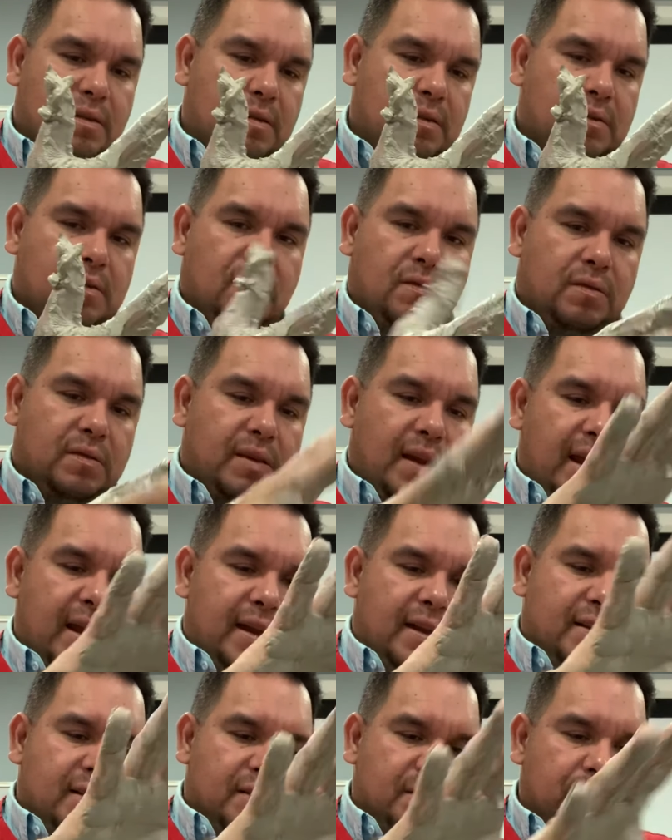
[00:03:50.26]
So
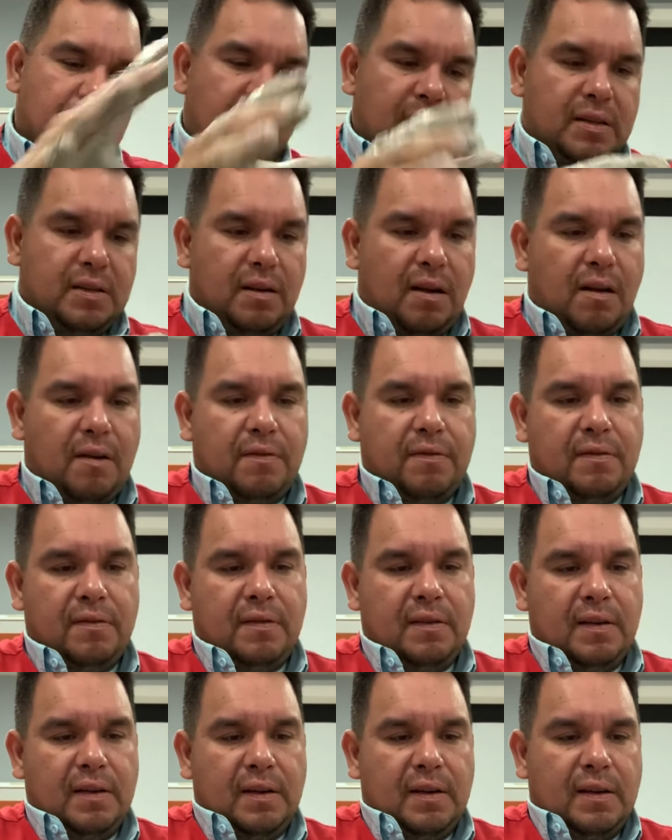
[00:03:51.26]
take as much off,
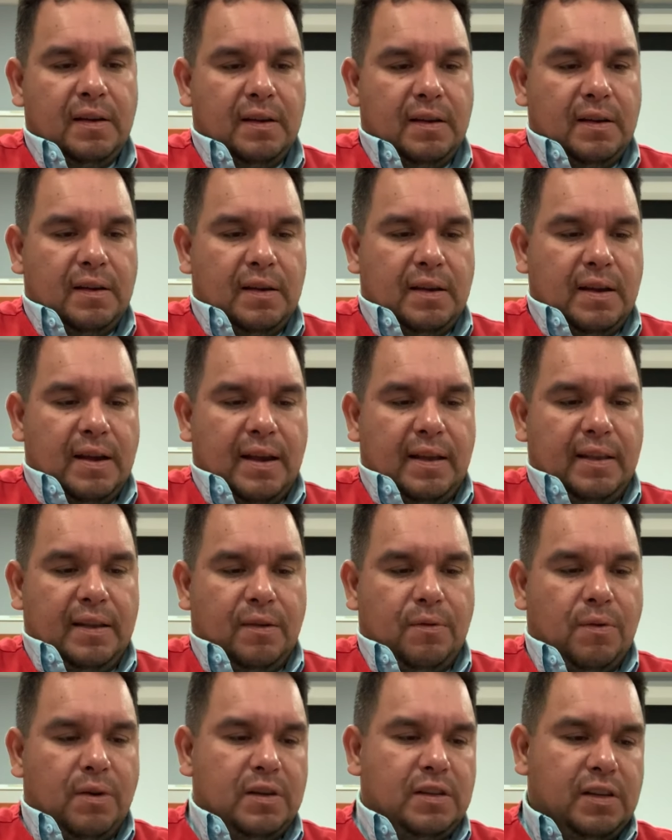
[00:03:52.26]
and
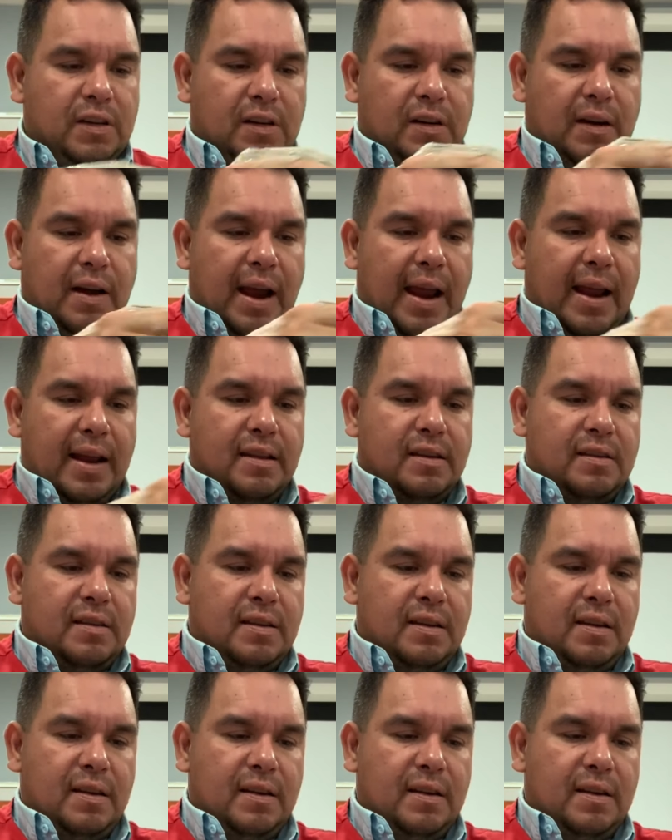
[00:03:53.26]
then once your hands